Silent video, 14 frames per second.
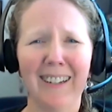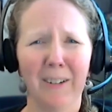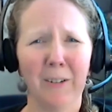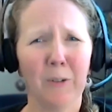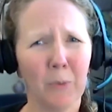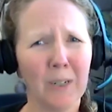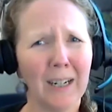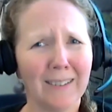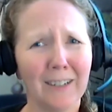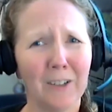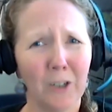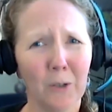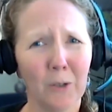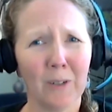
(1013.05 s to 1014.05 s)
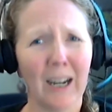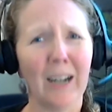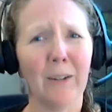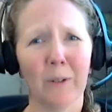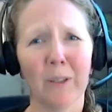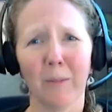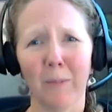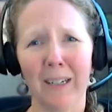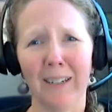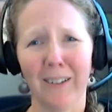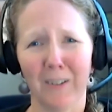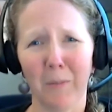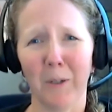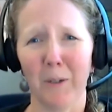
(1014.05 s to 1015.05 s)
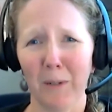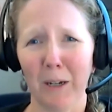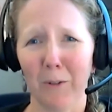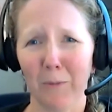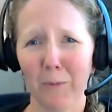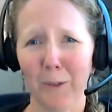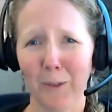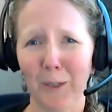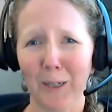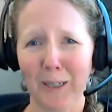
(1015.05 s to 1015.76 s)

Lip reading: When I say newer, I really mean it's been around for a long